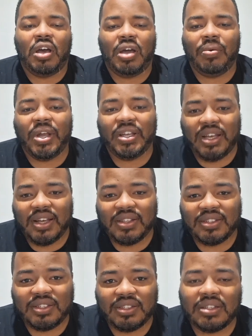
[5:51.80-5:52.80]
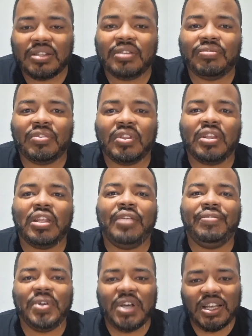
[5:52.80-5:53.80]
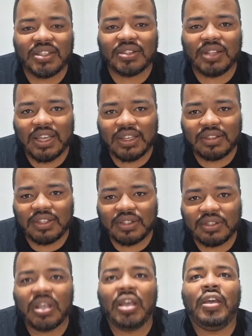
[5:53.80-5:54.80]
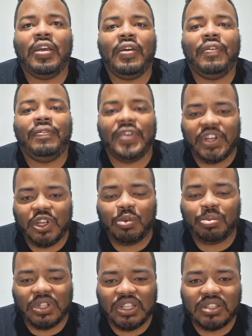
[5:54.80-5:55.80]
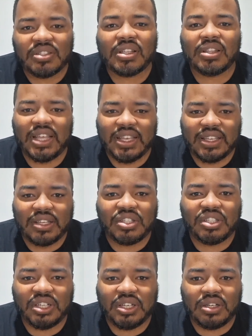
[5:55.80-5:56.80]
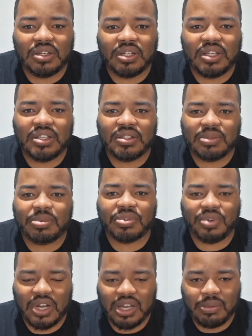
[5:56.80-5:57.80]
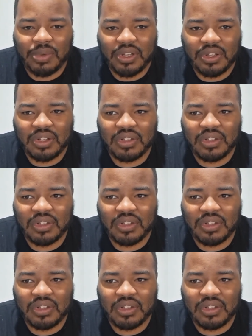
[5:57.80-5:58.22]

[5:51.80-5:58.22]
All right, guys, if you guys like this video, please like, share, and subscribe.